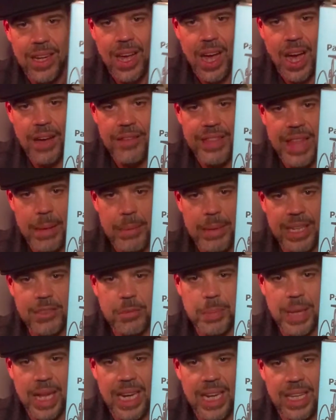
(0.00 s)
of them
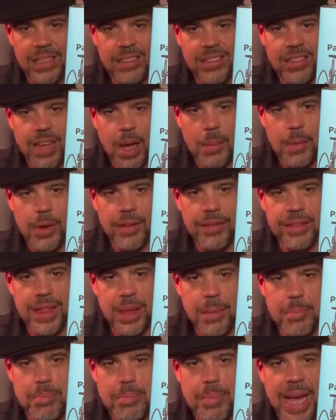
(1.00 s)
explaining some of
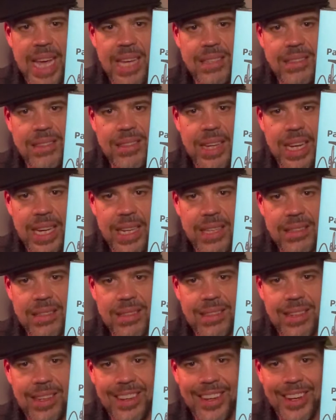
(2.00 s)
the
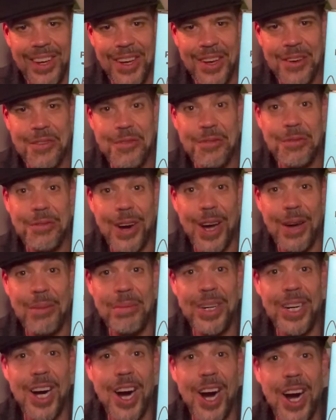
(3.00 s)
basics
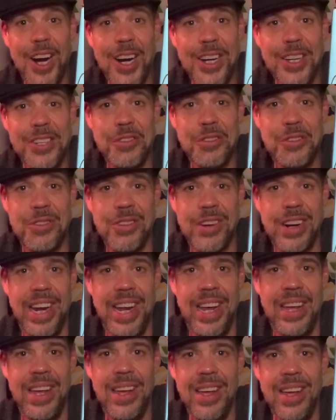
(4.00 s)
from cardistry.